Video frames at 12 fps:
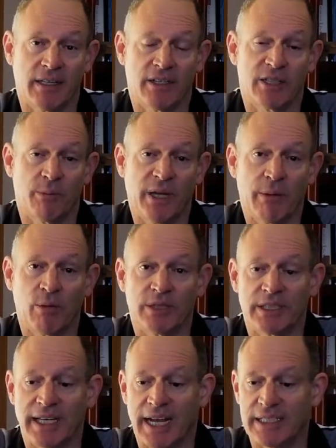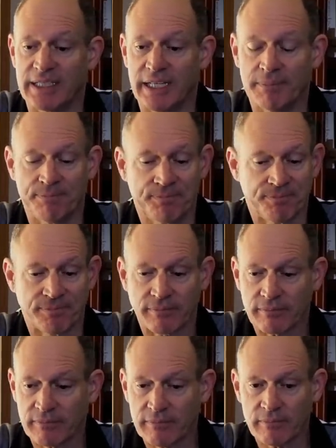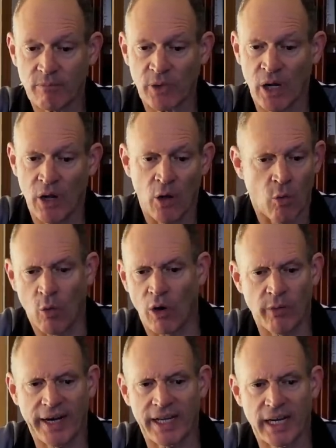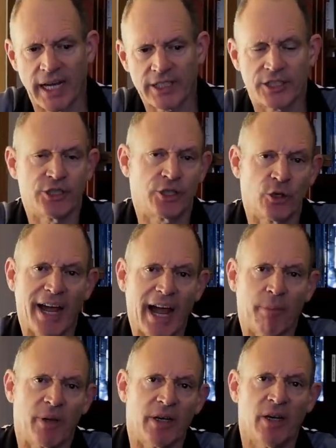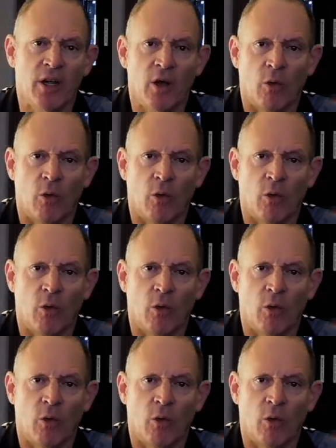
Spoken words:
Lots of people discussing what regulation should happen,